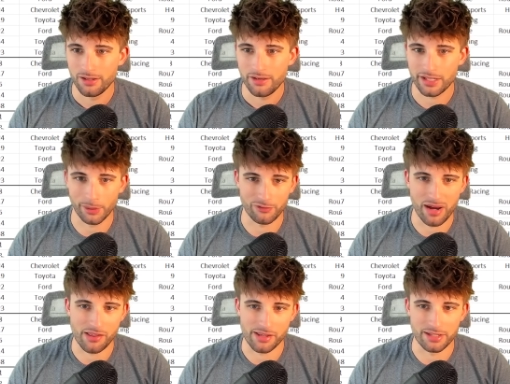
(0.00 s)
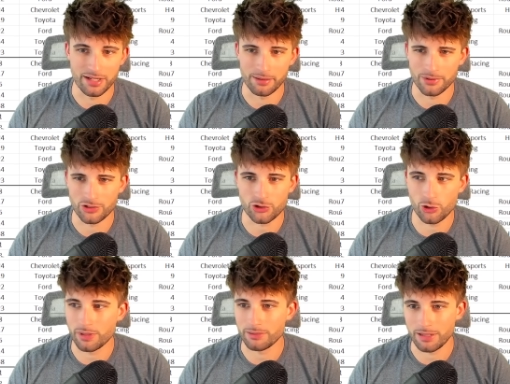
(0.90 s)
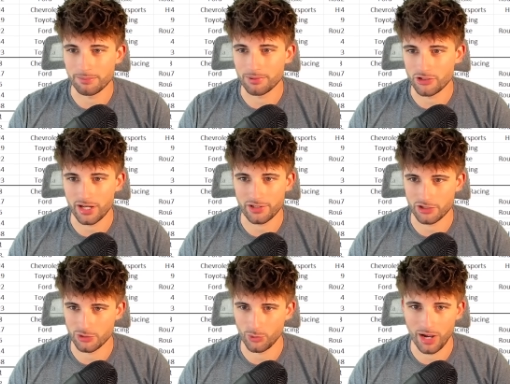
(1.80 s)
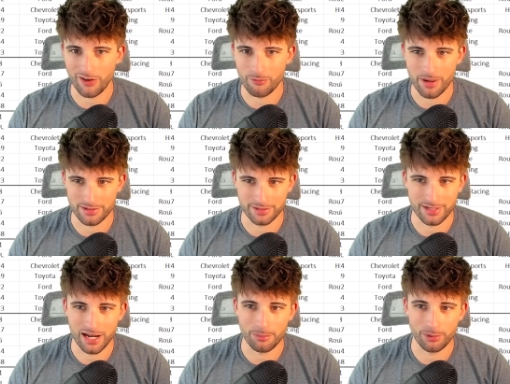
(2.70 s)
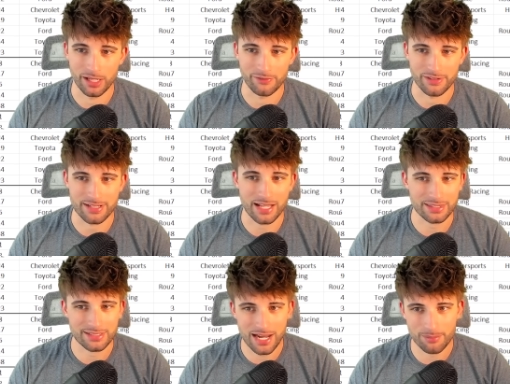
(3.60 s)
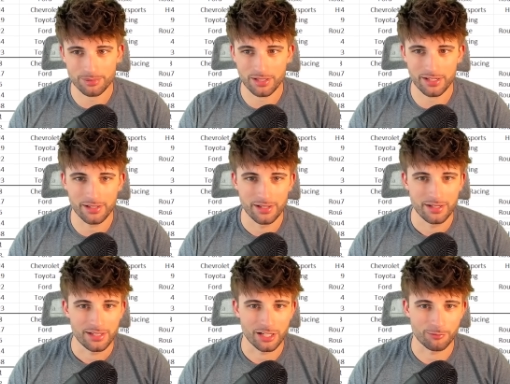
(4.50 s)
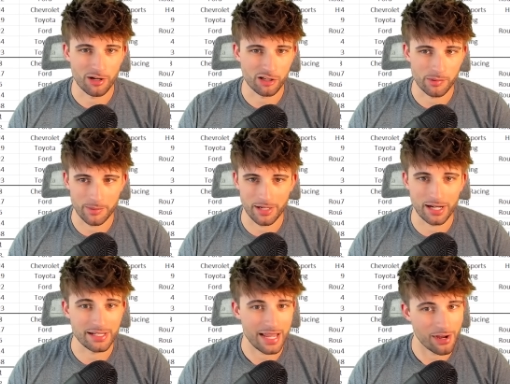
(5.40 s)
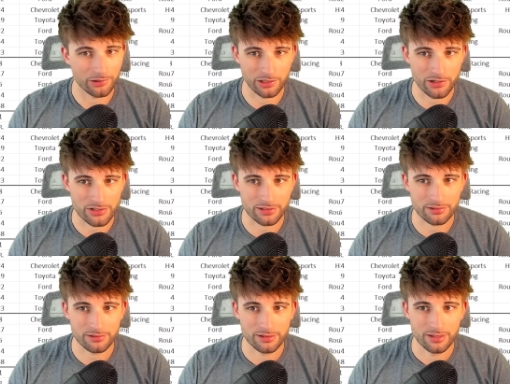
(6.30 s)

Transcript: get away from Elliott, and I'm assuming my projections will have him as the top play. If he's not the top play, I'll probably be behind Kyle Larson.